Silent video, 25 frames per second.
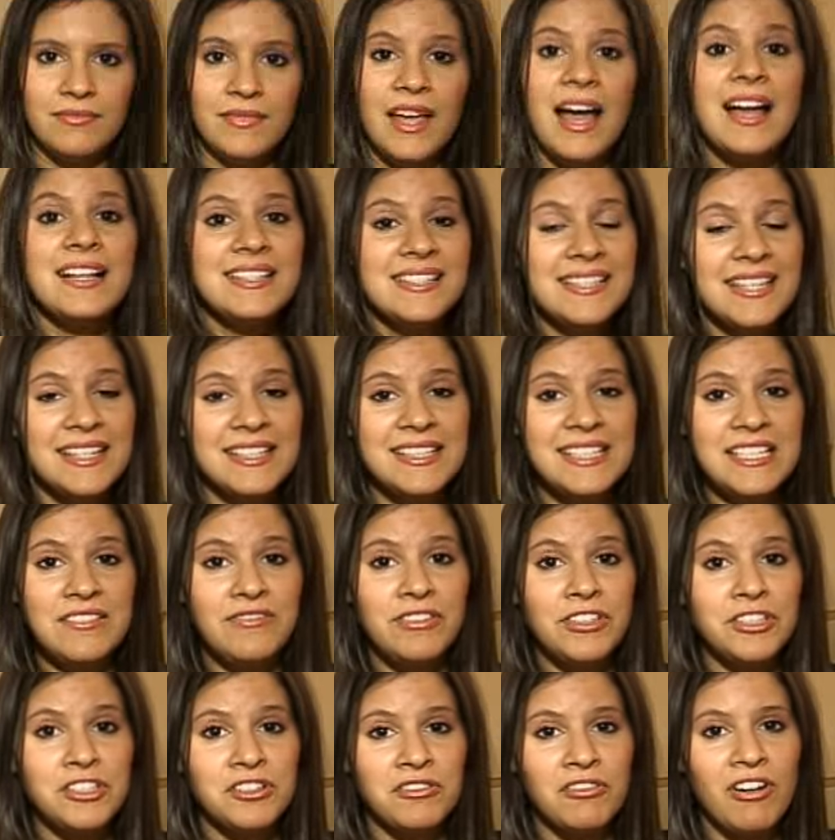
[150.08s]
I'd say
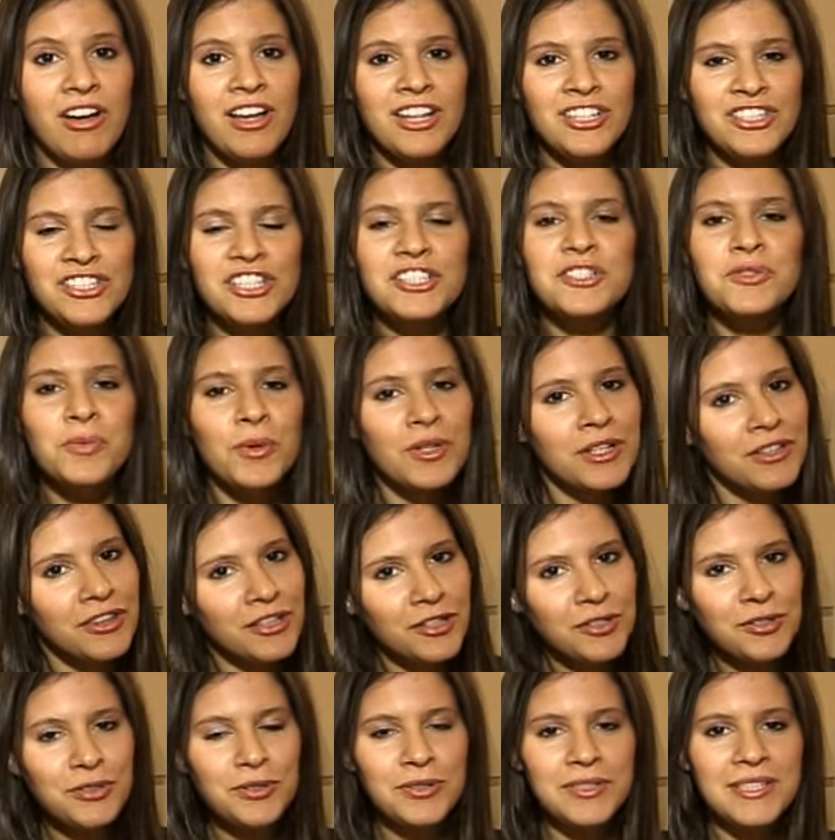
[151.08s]
TV d'Orange is one of the
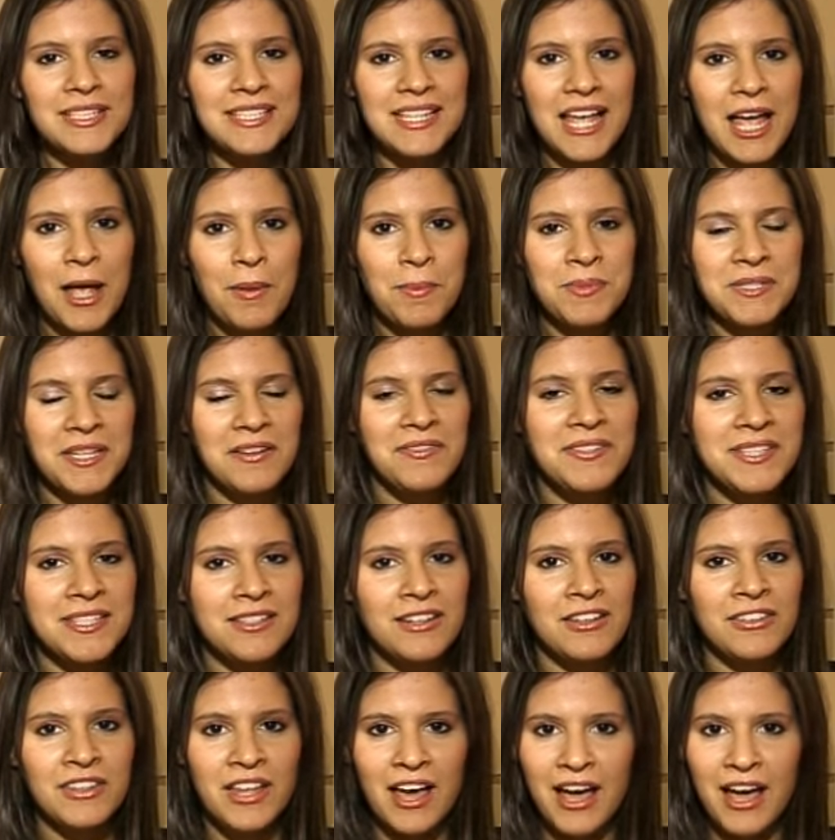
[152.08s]
coolest apps I've seen on the